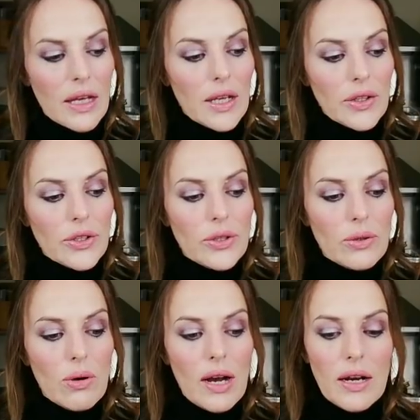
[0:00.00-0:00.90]

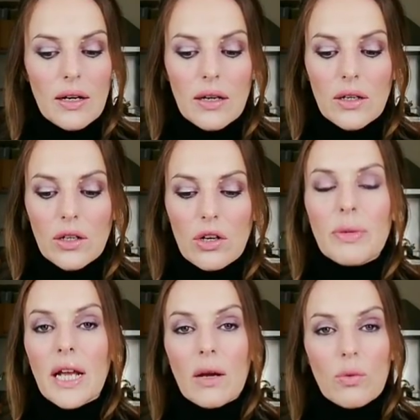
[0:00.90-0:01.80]
you are
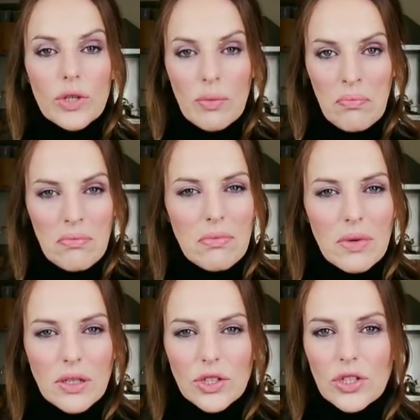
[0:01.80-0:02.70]
coming out with a
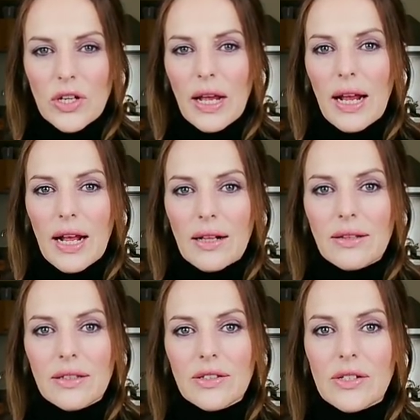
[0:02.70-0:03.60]
much
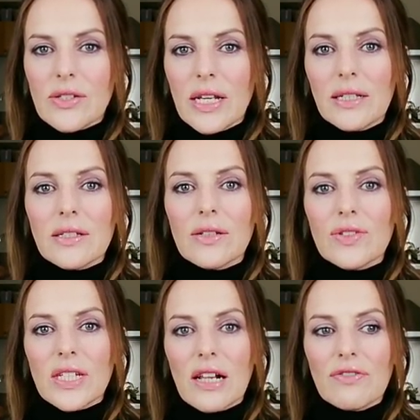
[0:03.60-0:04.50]
healthier sense of
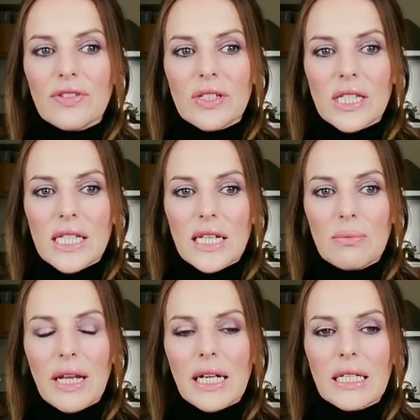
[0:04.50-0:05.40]
self-esteem.
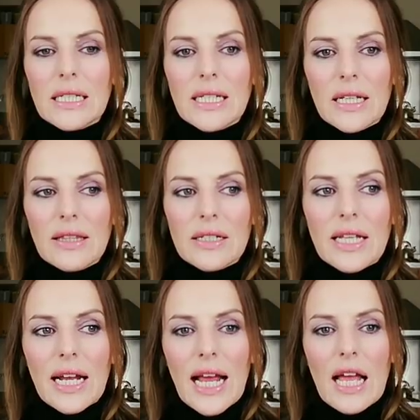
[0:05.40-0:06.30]
Like I said, there's
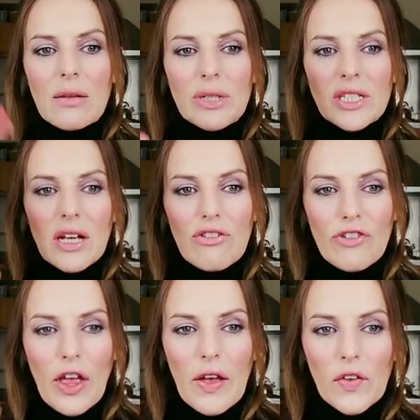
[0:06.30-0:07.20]
that element
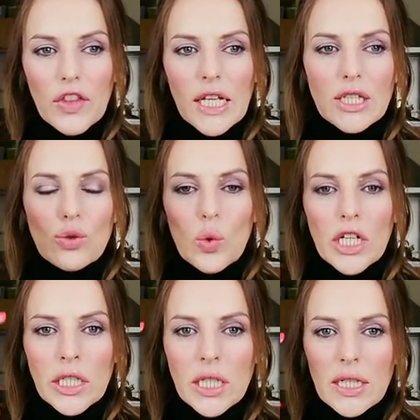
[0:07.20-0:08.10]
of, this will
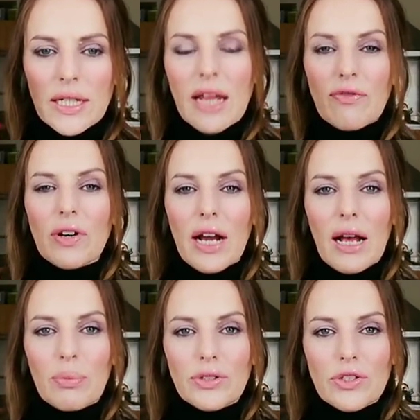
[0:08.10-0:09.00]
never
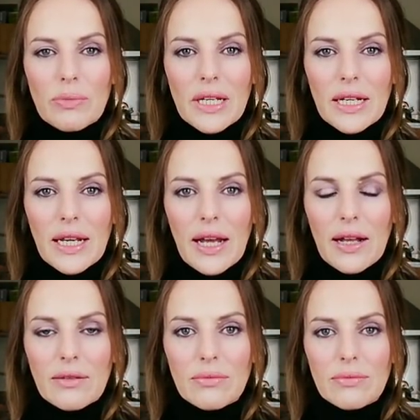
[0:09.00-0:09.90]
happen to me
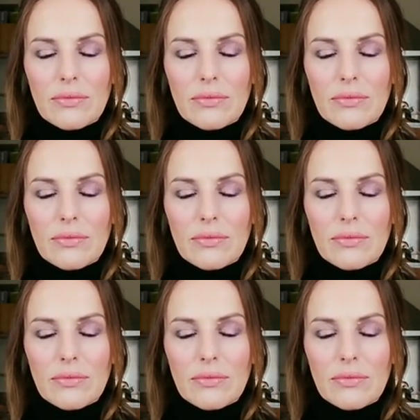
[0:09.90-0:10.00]
again.